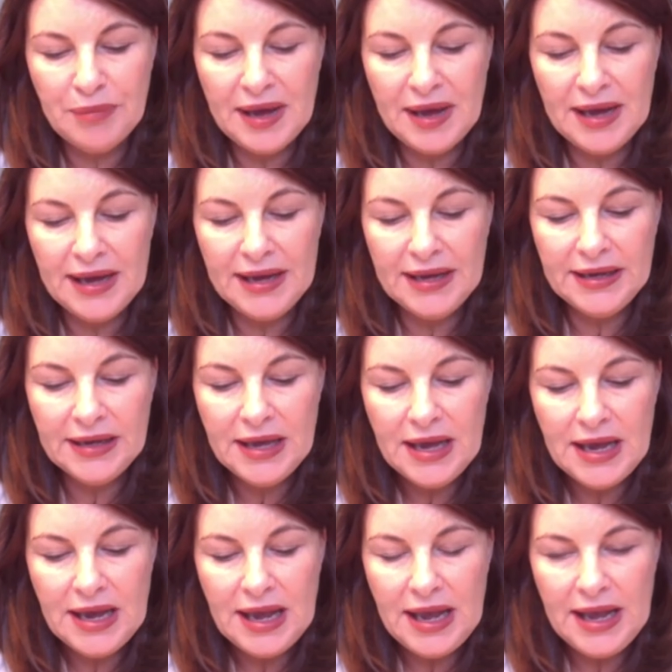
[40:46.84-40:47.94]
by
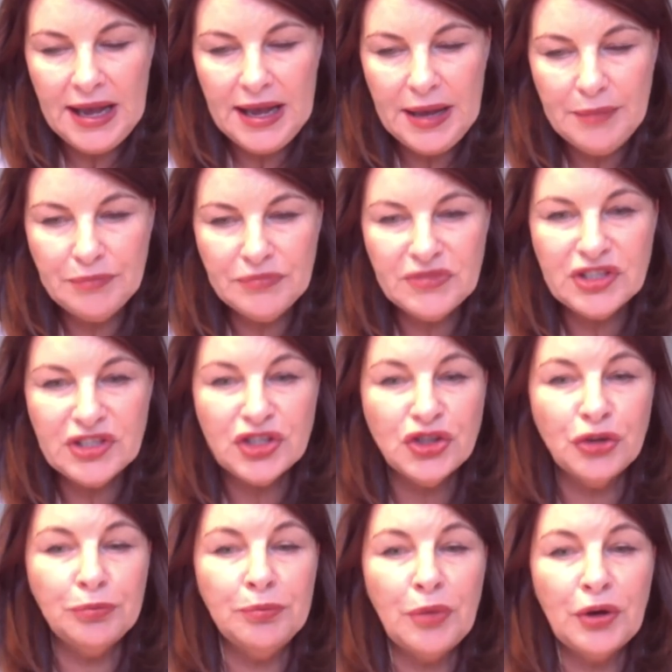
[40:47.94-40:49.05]
the
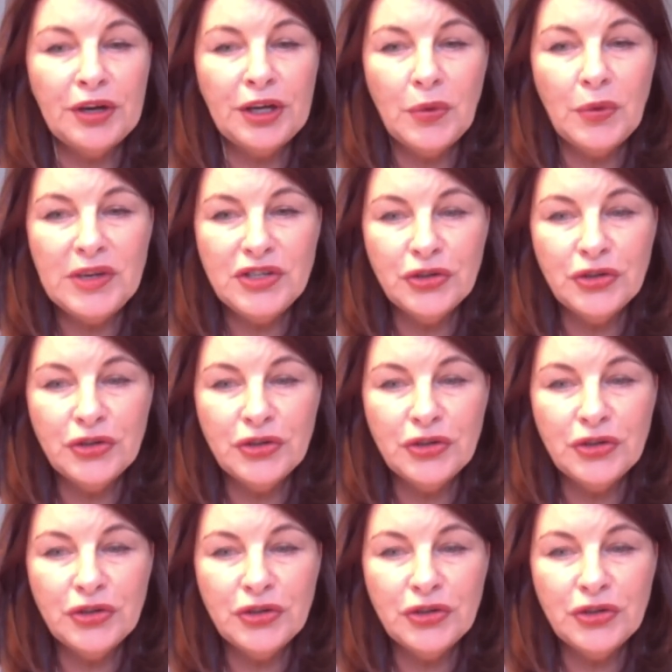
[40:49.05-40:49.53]
student body, which